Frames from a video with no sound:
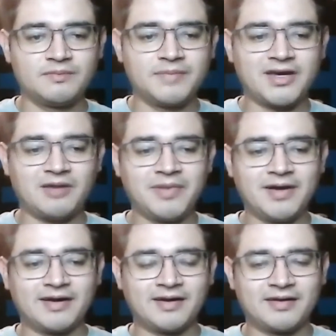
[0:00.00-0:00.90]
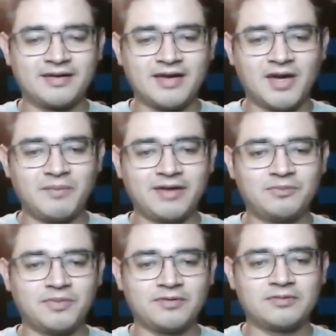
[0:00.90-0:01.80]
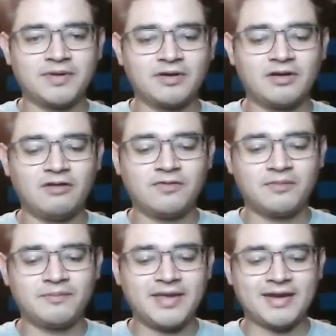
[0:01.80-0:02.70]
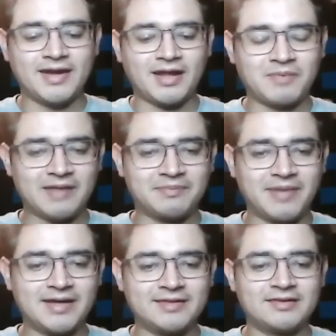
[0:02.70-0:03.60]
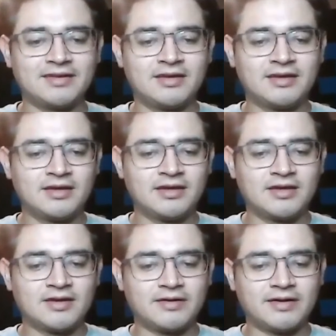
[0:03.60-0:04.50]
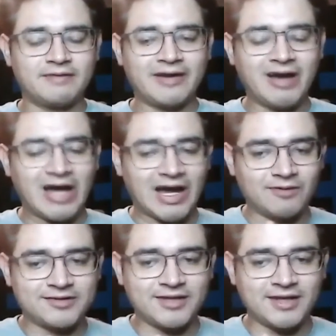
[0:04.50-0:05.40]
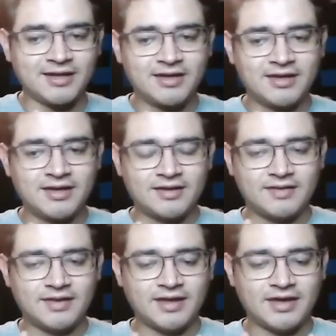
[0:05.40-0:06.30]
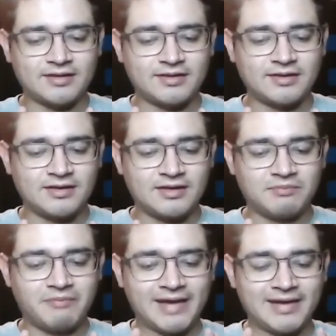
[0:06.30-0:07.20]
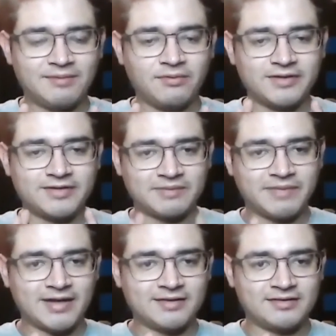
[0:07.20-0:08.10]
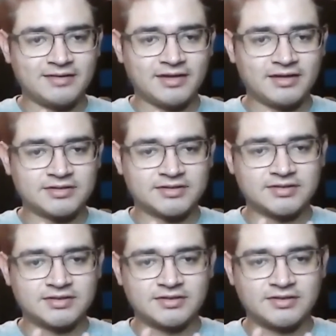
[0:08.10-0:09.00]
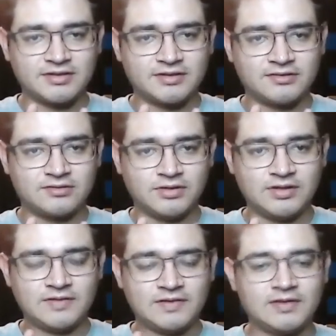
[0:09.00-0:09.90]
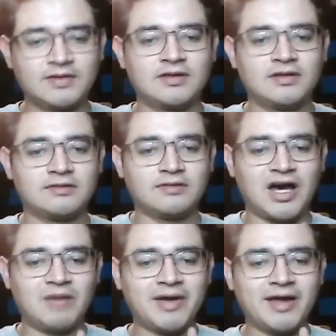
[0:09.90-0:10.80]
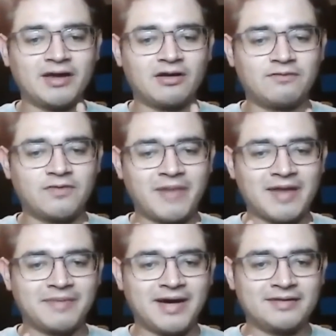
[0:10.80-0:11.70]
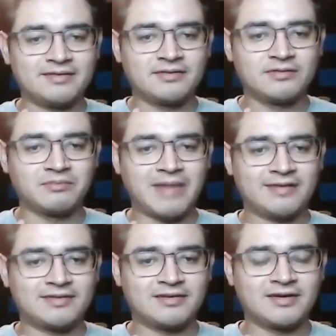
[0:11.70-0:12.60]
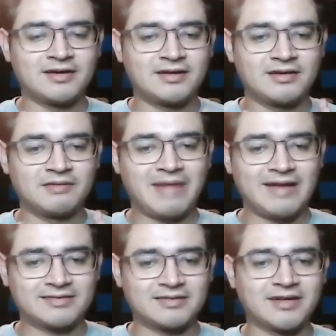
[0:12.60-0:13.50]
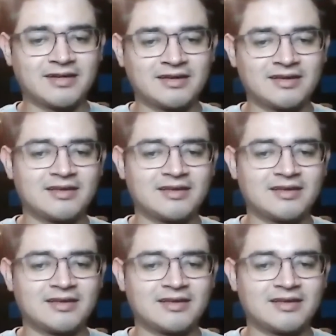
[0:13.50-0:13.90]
become better? How am I supposed to go from being an advanced? Right now, I was saying that my level is advanced English student. So how am I gonna go from advanced to mastery?